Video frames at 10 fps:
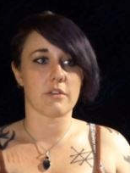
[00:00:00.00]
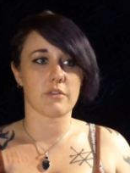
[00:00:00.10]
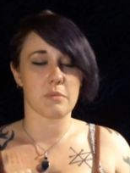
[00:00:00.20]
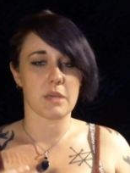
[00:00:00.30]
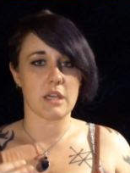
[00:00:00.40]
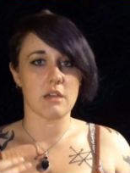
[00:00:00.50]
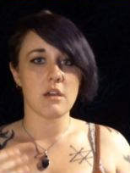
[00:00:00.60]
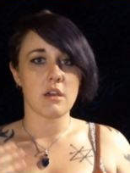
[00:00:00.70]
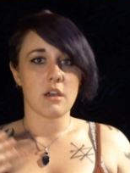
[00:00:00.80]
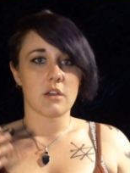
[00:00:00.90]
for me
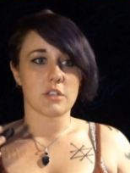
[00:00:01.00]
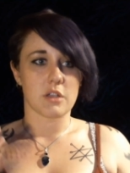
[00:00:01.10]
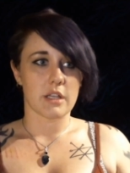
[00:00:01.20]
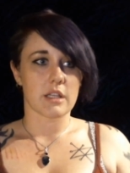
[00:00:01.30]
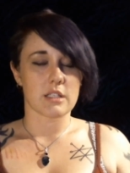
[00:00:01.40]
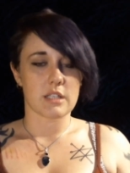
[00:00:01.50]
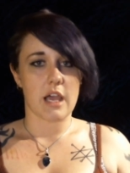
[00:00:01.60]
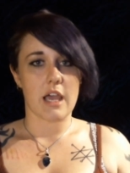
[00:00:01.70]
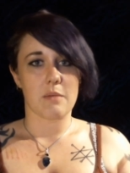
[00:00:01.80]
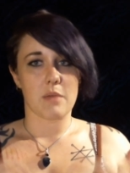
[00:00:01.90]
during this
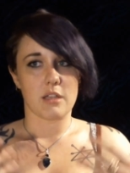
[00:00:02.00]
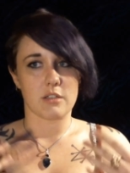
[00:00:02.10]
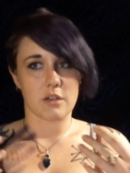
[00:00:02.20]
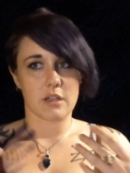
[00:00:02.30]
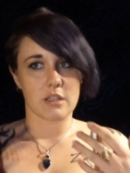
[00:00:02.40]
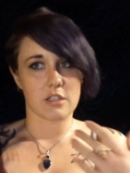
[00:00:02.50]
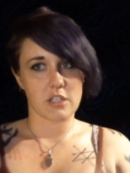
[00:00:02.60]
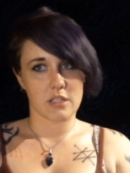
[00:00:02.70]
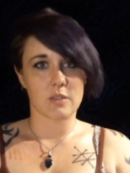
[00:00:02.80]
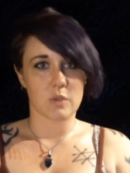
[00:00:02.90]
time and during this
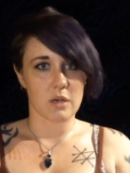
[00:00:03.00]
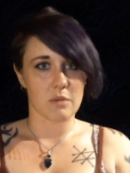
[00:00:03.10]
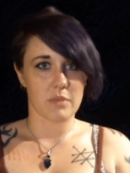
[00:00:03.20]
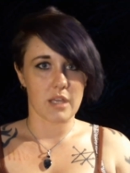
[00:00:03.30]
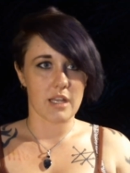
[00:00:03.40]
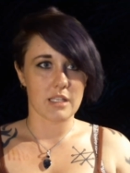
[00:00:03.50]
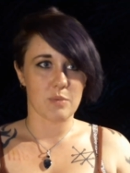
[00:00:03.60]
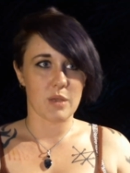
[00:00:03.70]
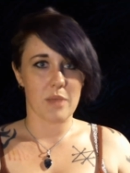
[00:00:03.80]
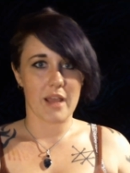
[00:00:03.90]
shitstorm that has
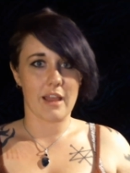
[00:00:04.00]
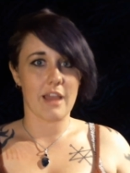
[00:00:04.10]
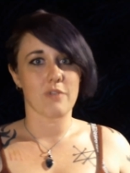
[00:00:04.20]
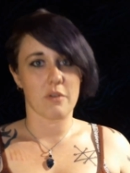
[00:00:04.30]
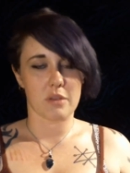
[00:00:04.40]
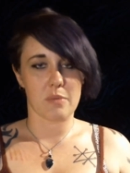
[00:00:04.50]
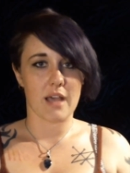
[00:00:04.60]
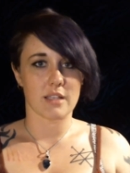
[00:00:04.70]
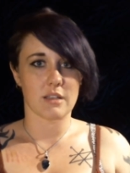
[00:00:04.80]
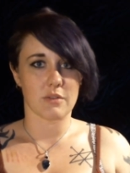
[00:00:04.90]
been my life over the
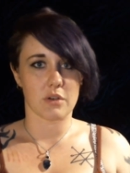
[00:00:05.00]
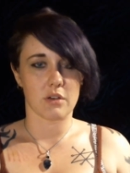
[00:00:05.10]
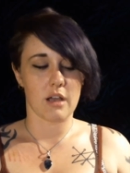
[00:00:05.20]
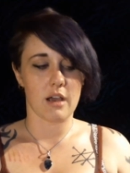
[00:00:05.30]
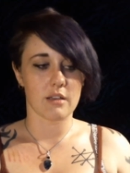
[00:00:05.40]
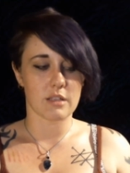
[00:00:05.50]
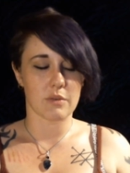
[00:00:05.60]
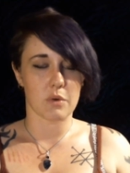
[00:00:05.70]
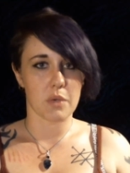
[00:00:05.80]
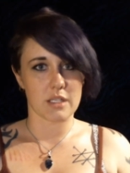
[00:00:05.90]
past
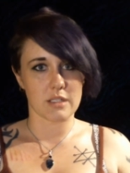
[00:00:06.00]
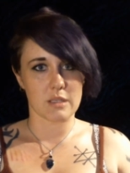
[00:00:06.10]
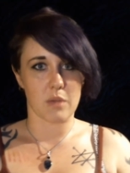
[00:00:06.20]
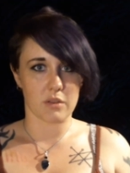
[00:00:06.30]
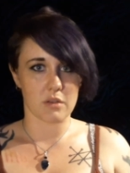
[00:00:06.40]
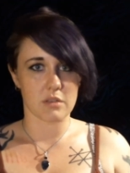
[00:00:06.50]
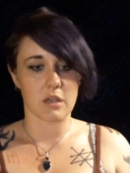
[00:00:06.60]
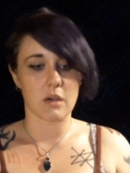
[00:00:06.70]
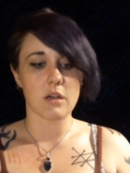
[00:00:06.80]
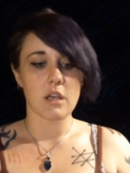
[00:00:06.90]
several weeks to month or so.
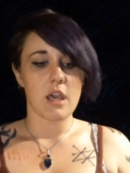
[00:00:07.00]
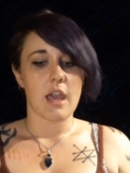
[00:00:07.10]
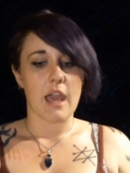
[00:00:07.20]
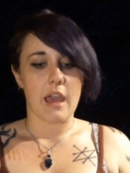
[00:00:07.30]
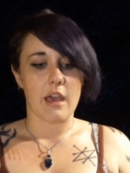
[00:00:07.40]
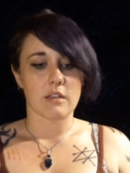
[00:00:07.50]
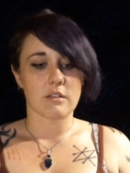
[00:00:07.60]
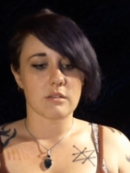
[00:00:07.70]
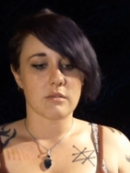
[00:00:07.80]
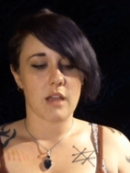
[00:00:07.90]

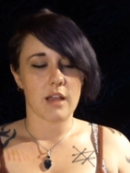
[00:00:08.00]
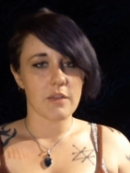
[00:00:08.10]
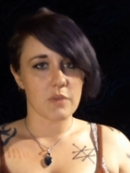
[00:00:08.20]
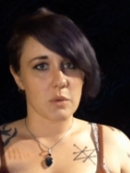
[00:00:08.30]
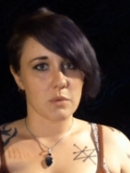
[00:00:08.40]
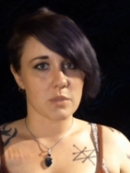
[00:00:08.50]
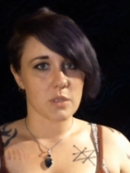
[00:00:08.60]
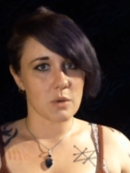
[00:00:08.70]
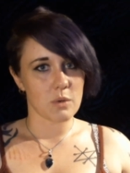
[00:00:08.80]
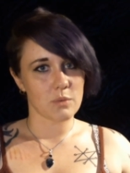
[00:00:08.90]
And I love you,
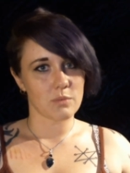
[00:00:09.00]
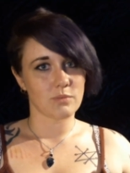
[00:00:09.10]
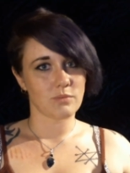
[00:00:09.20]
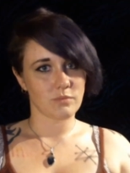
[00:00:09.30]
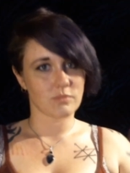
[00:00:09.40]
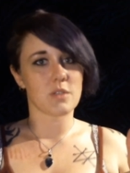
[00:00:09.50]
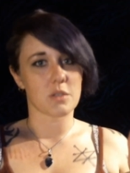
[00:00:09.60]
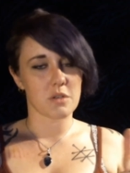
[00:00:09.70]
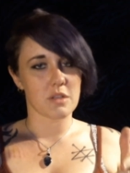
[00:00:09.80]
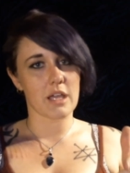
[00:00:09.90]
so don't
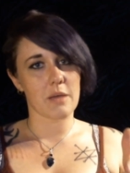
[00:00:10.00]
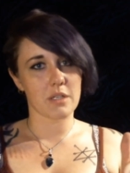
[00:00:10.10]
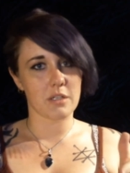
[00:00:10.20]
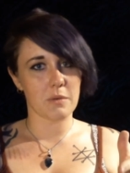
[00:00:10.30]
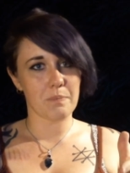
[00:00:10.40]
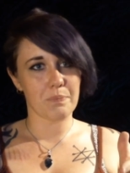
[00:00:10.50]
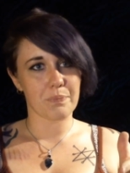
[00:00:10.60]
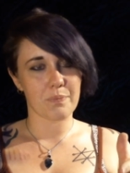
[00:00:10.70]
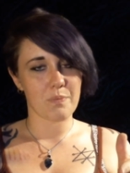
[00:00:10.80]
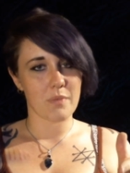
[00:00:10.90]
do anything I wouldn't do.
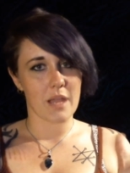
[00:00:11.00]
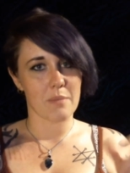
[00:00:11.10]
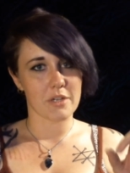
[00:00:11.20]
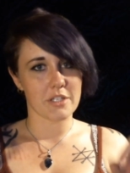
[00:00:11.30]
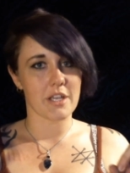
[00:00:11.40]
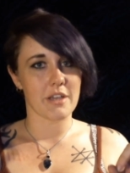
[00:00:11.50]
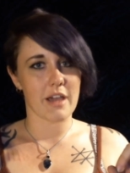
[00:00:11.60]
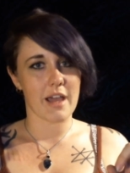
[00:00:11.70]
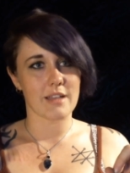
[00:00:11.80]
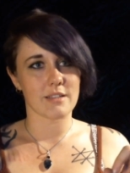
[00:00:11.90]
I appreciate you
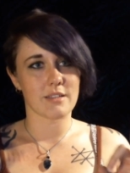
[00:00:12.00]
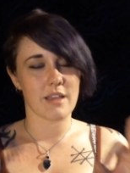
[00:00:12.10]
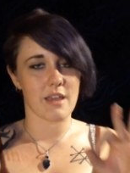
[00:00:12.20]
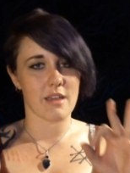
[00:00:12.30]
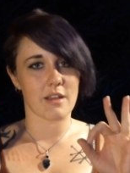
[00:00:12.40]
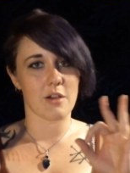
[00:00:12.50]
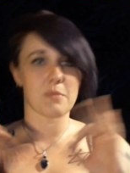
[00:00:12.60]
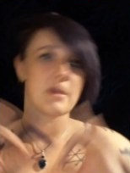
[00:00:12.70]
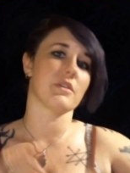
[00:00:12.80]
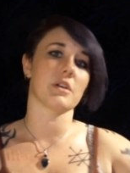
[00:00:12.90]
guys, and I hope
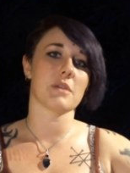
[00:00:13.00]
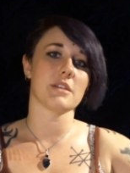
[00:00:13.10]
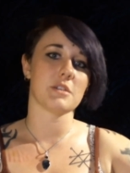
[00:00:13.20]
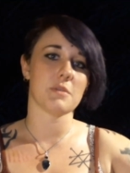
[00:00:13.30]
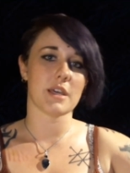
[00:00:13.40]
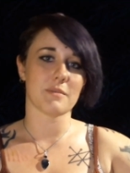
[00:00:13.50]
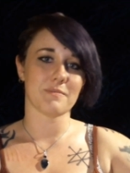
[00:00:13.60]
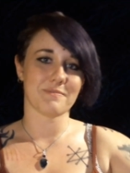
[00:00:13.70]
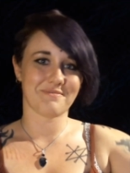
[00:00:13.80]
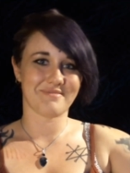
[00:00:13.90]
you have a good rest of your week.
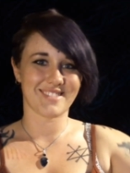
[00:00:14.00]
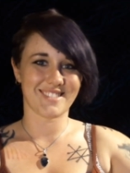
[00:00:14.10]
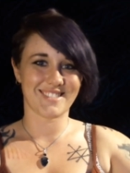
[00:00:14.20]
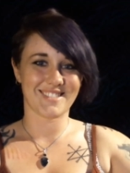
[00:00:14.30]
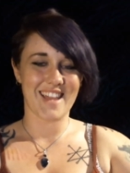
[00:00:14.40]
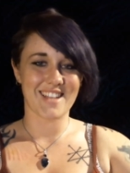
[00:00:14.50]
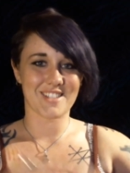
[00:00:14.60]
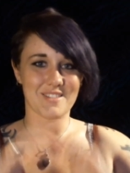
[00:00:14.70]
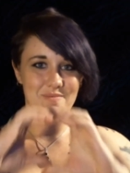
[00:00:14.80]
Thanks.